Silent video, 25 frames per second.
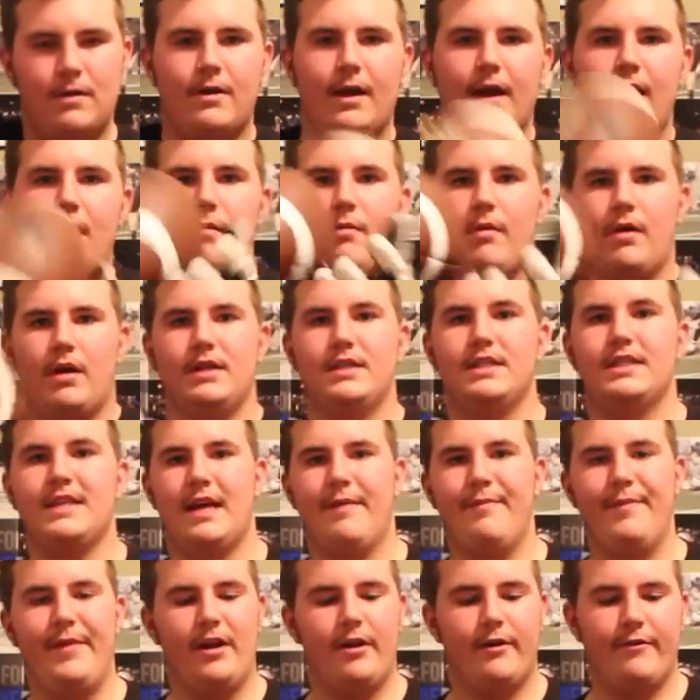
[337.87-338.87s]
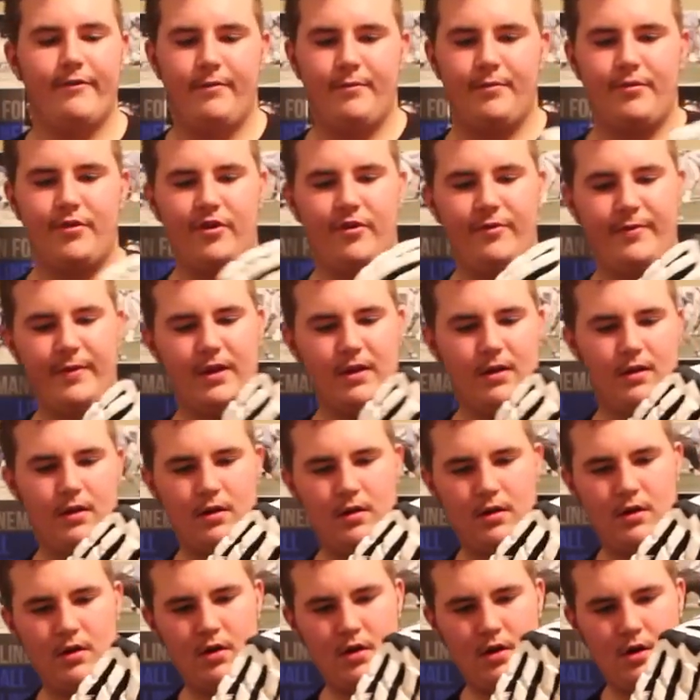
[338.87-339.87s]
Right, about a centimeter of improvement.
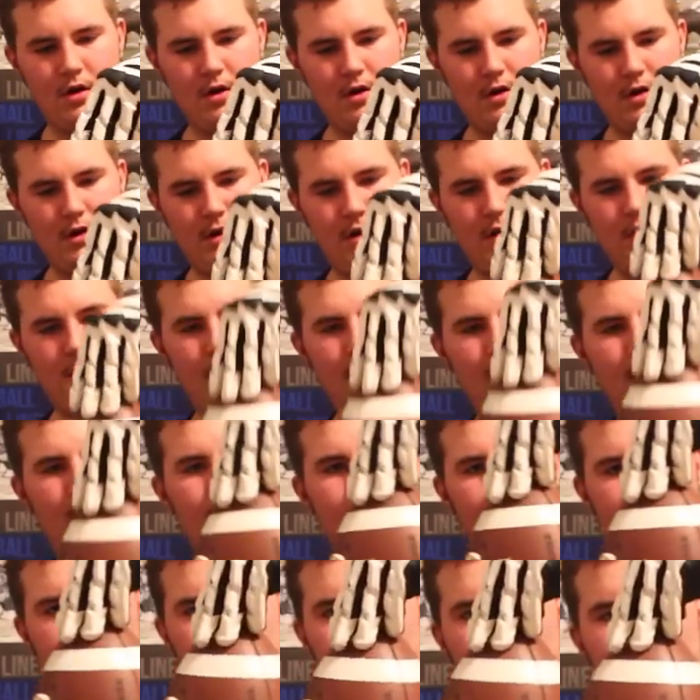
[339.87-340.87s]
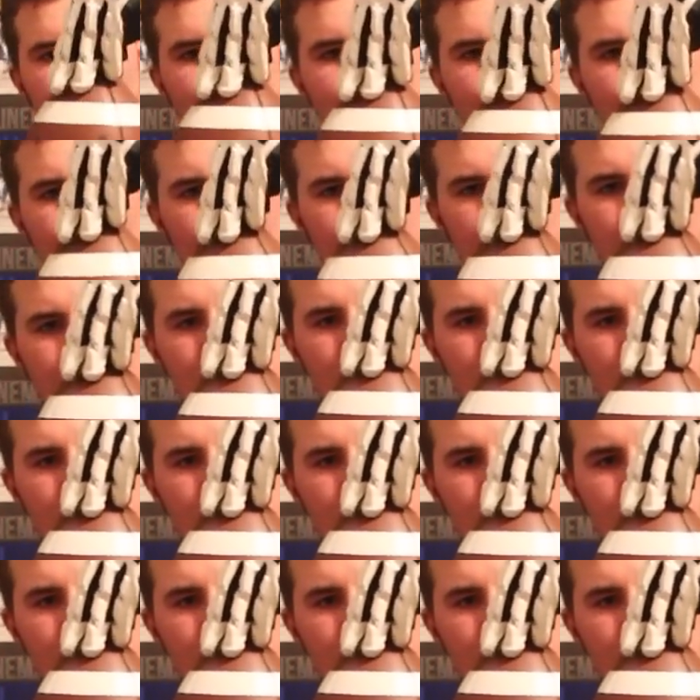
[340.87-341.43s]
And here.